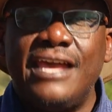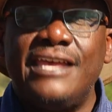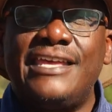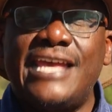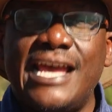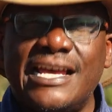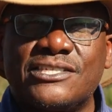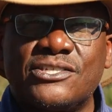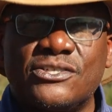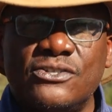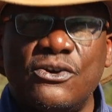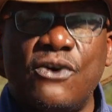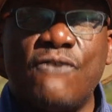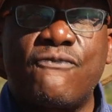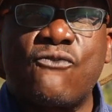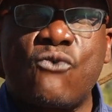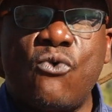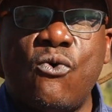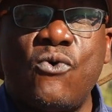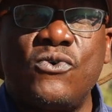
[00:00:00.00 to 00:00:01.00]
Yes,
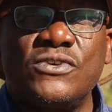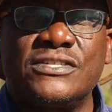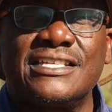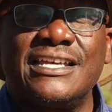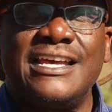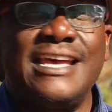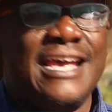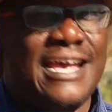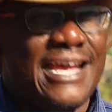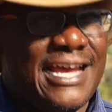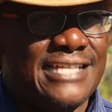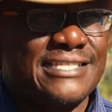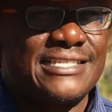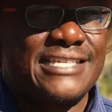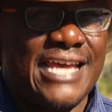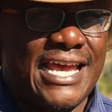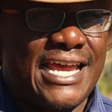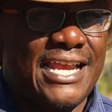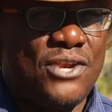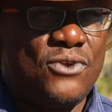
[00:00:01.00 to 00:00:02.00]
of course,
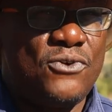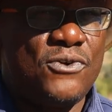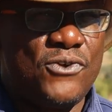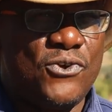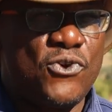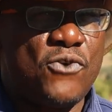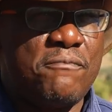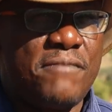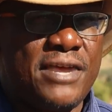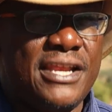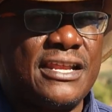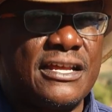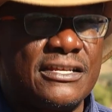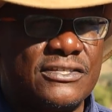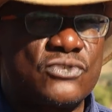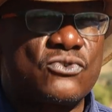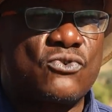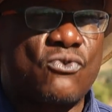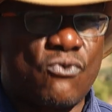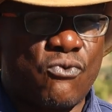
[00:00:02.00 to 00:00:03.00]
it's a
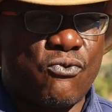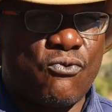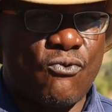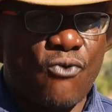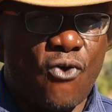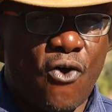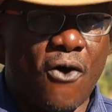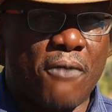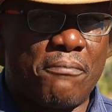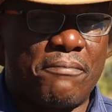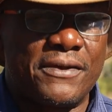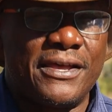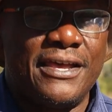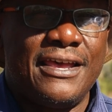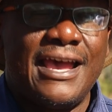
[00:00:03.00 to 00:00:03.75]
leguminous crop,